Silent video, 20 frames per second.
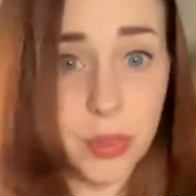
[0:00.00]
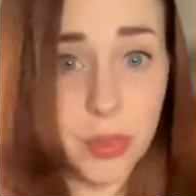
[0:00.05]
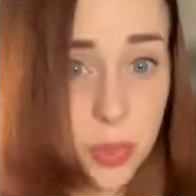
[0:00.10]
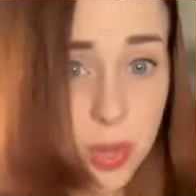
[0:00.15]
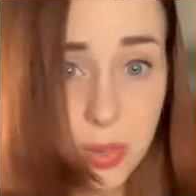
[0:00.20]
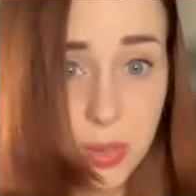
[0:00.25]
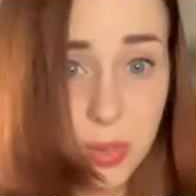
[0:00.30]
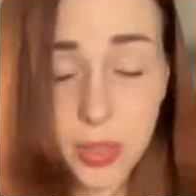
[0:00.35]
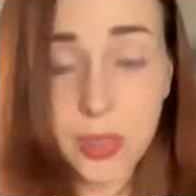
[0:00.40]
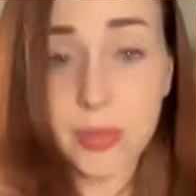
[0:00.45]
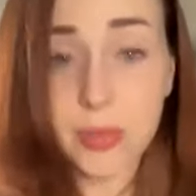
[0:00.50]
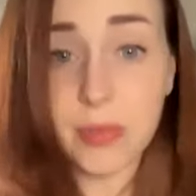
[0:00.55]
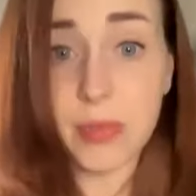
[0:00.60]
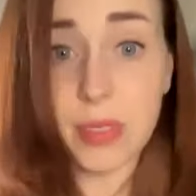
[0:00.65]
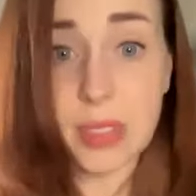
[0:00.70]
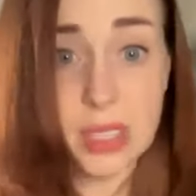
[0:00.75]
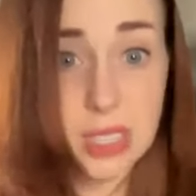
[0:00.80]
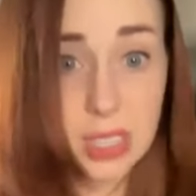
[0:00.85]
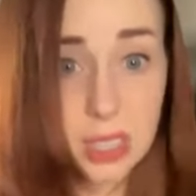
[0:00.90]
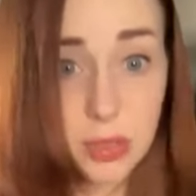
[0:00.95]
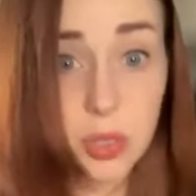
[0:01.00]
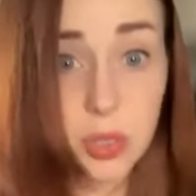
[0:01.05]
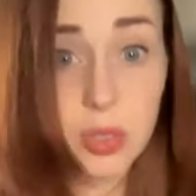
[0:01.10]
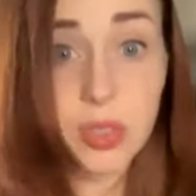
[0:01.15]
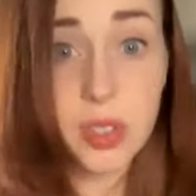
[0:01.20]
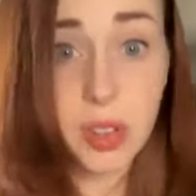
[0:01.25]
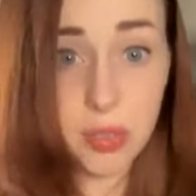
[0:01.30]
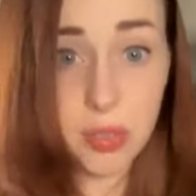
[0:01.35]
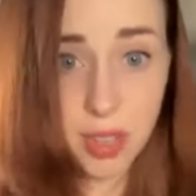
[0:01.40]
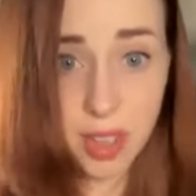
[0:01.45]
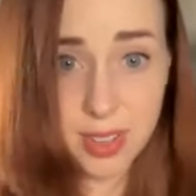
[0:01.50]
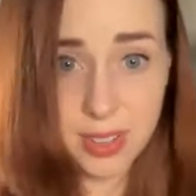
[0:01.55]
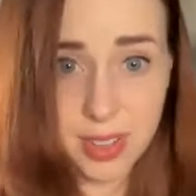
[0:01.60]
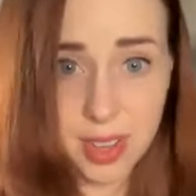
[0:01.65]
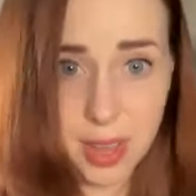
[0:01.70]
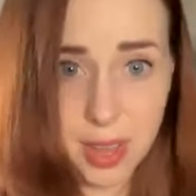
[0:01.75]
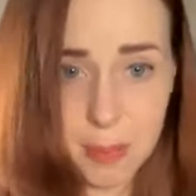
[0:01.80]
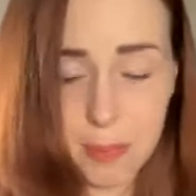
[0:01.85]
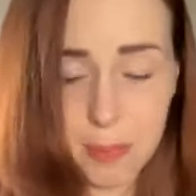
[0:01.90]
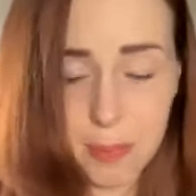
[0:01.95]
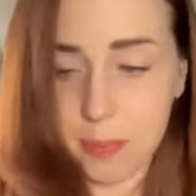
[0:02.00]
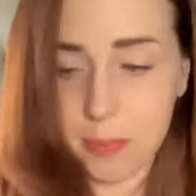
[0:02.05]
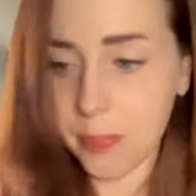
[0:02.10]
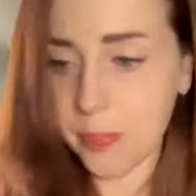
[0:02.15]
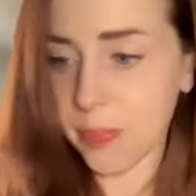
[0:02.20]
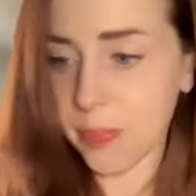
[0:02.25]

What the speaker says: forever, give yourself that time.